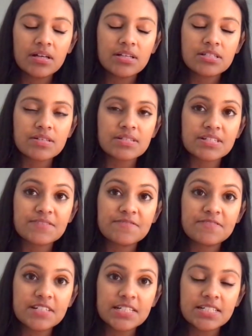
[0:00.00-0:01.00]
So I was like,
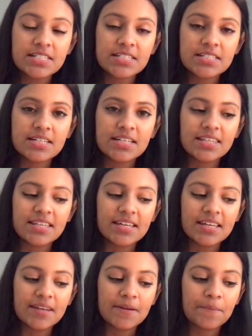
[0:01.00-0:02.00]
fine. And
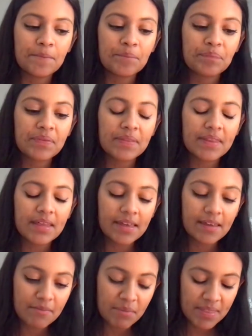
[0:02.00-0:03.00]
then they
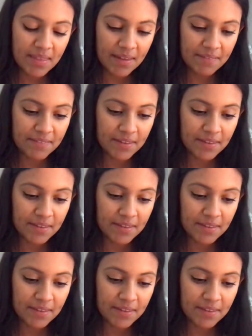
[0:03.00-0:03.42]
give me the IV.